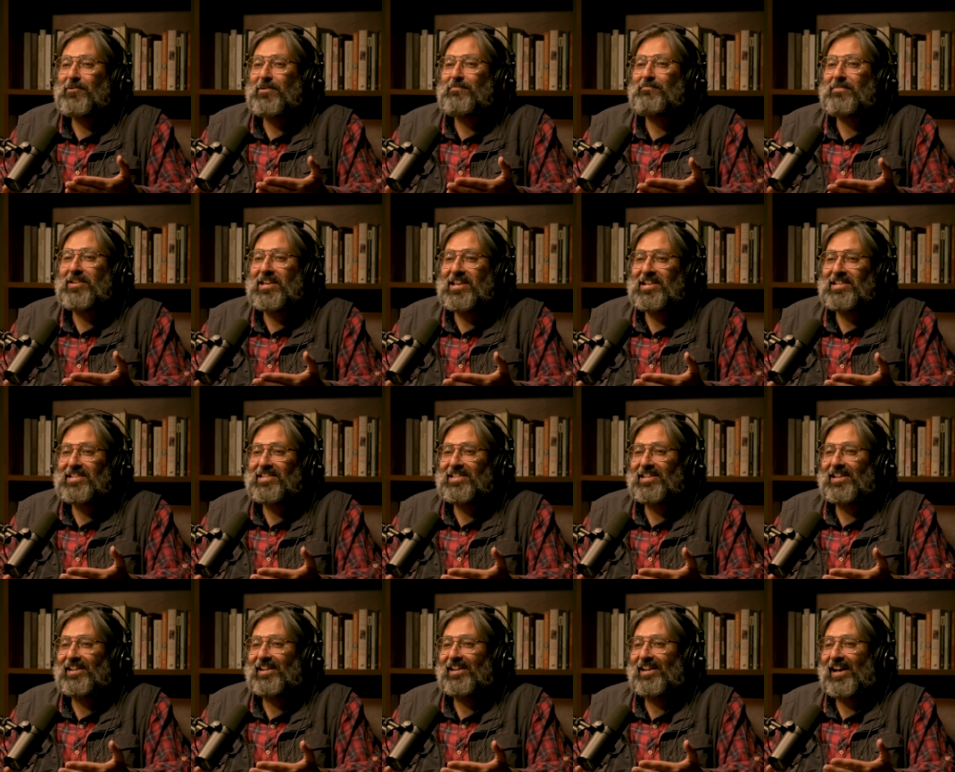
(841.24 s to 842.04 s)
we
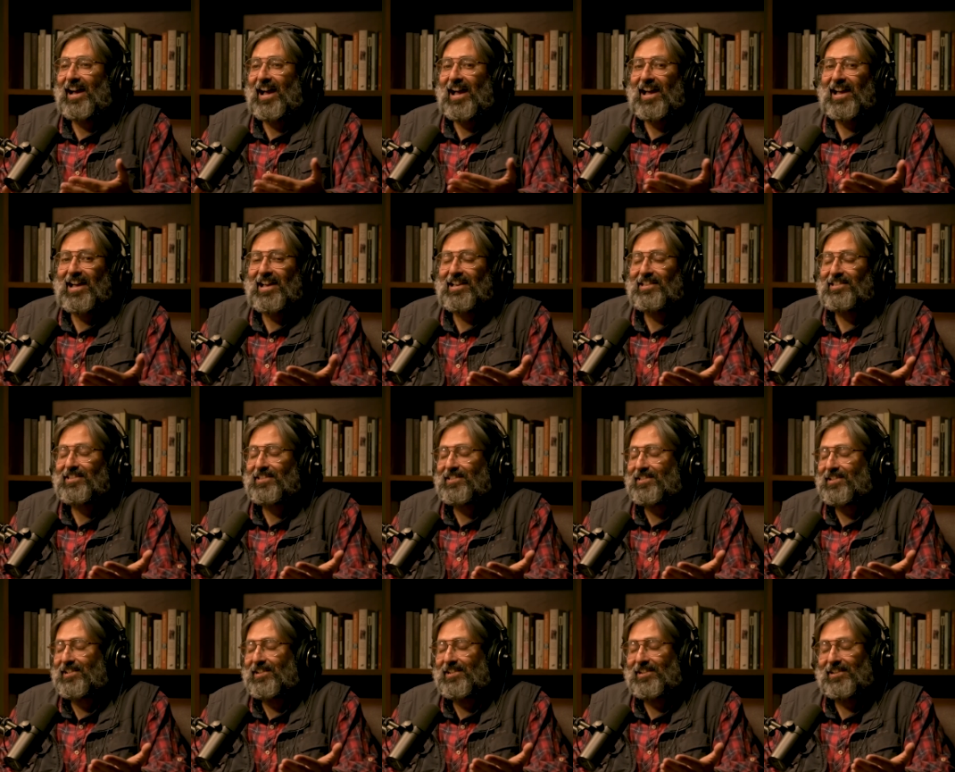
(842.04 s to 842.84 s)
meet
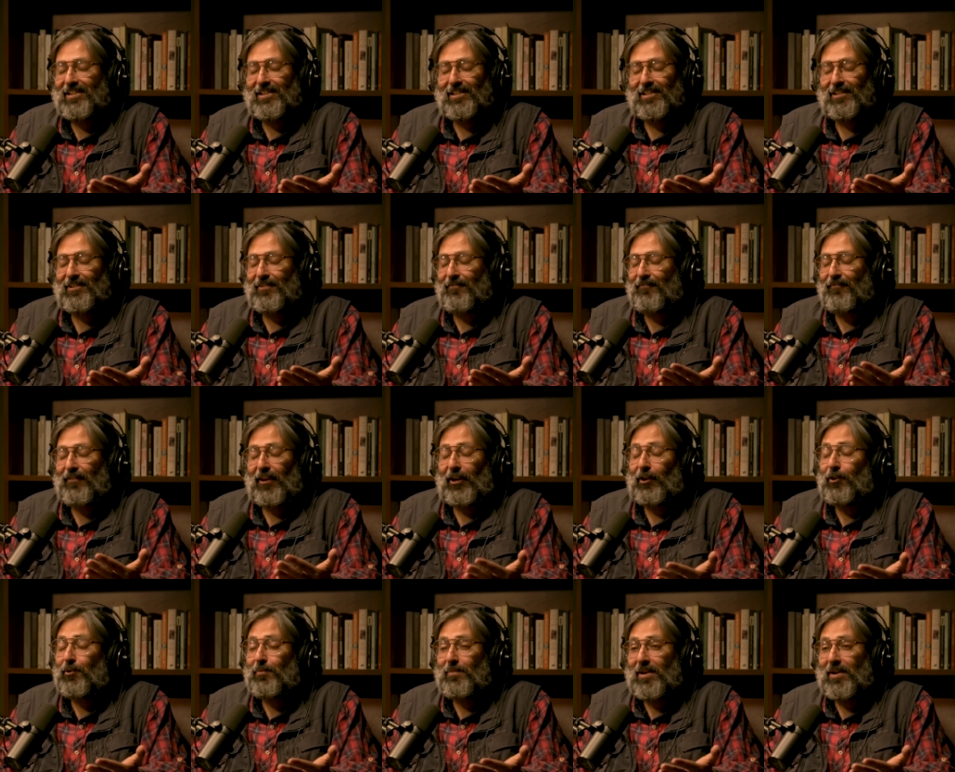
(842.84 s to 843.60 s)
as fellow